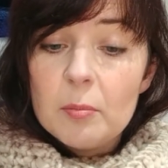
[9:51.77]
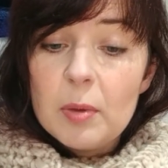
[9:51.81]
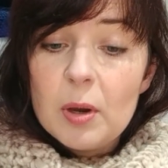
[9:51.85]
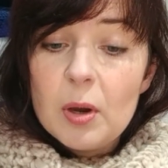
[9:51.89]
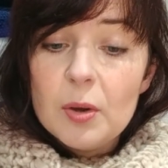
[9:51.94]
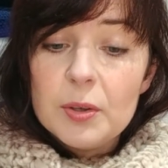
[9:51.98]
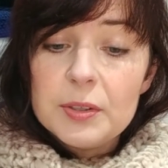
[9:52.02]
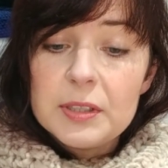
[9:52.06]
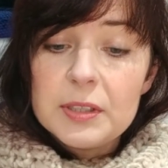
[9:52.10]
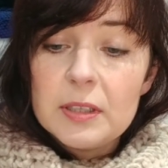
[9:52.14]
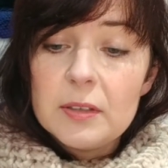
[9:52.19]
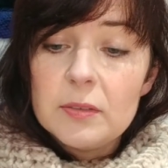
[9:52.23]

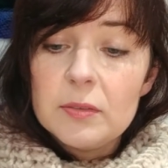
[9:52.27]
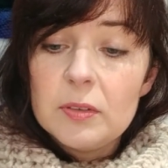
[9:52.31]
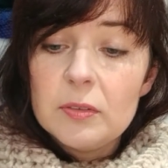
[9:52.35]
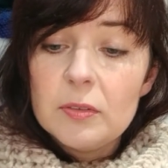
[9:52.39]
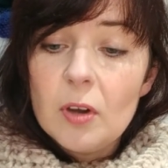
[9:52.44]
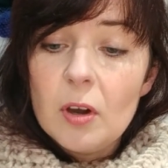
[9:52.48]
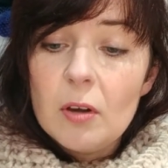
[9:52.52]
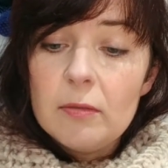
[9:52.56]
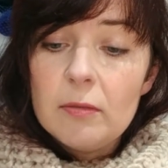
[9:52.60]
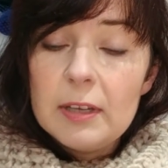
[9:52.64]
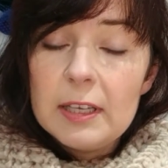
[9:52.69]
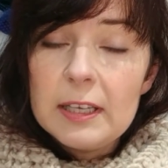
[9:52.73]
But also if
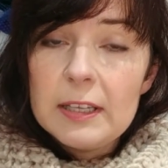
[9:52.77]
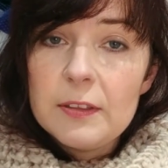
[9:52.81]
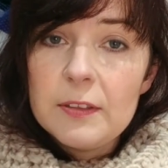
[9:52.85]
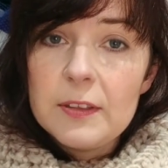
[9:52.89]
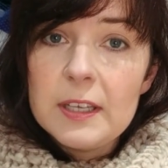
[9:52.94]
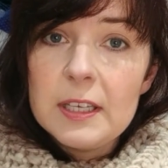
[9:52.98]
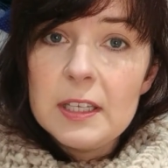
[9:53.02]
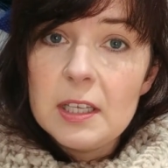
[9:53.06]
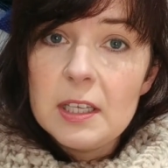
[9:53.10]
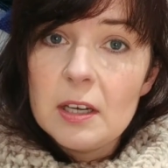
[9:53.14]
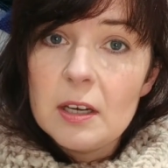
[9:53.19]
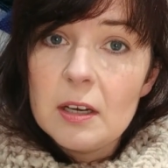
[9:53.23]
you've got a really
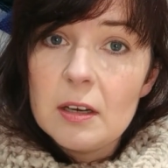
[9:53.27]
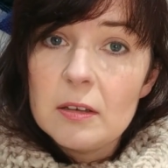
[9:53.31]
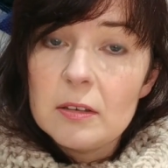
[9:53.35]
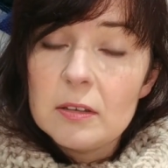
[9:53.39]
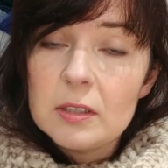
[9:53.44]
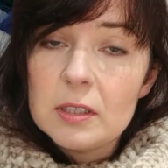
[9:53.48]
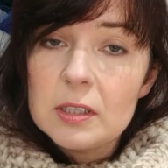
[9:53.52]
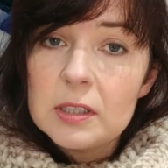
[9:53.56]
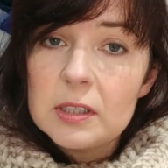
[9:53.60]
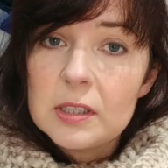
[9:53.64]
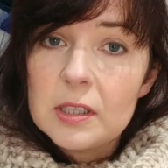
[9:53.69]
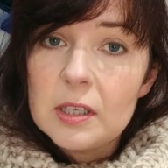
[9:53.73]
thin
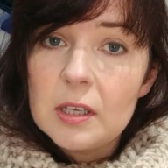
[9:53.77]
yarn,